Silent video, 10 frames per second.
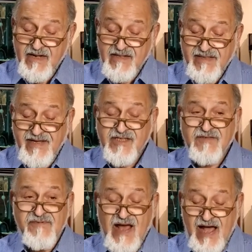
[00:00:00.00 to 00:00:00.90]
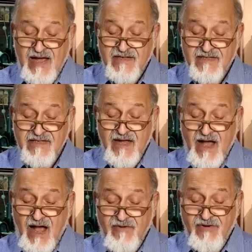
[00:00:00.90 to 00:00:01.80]
These flowers
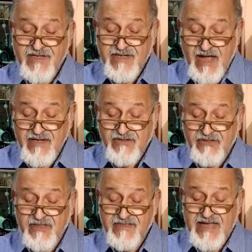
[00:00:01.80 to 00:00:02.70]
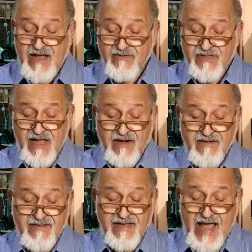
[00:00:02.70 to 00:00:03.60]
are returned to the Zautar
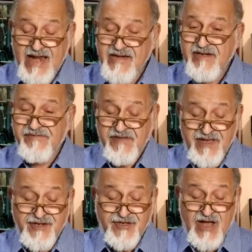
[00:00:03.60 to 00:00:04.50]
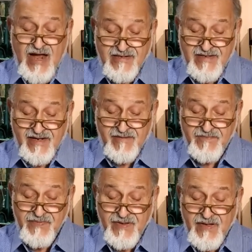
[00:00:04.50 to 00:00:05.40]
at the end of each karda.
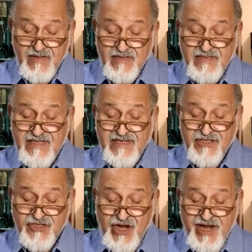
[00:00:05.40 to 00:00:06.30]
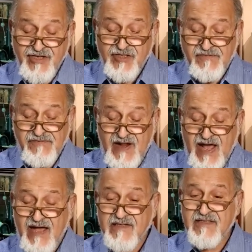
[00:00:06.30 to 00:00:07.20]
This exchange of
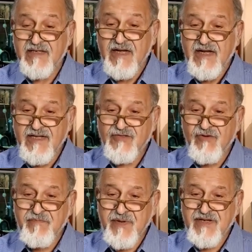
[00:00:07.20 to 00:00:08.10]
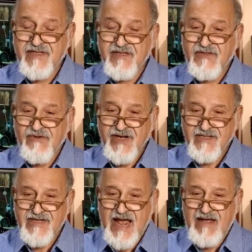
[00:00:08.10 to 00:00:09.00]
flowers is repeated 3
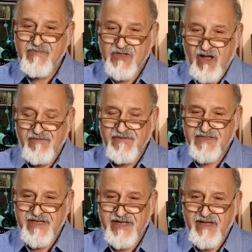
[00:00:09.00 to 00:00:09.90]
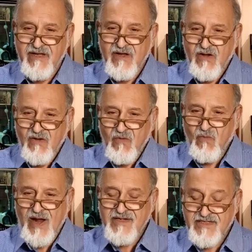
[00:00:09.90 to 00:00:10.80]
times, obviously
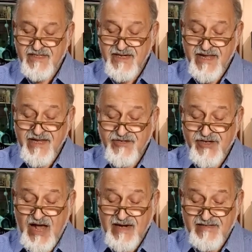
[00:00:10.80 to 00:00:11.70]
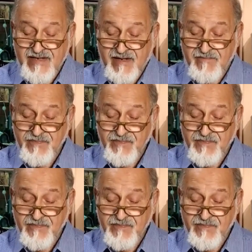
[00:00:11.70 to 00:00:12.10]
once in each karda.